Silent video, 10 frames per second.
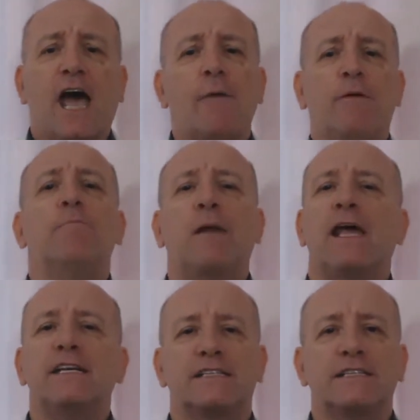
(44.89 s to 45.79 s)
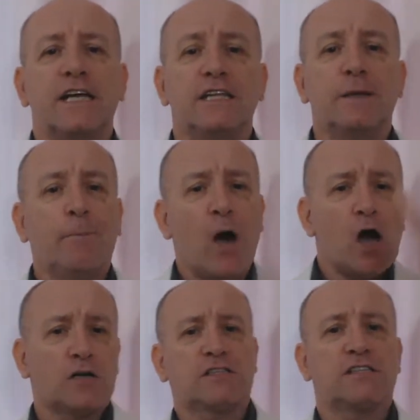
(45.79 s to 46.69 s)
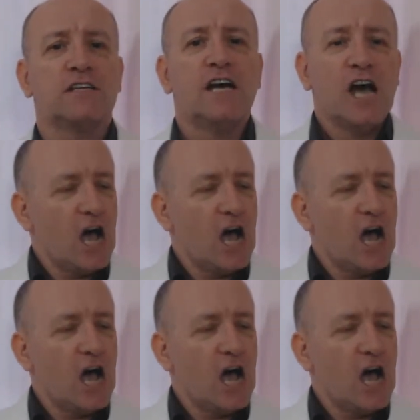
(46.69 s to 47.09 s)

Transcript: have been placed in the box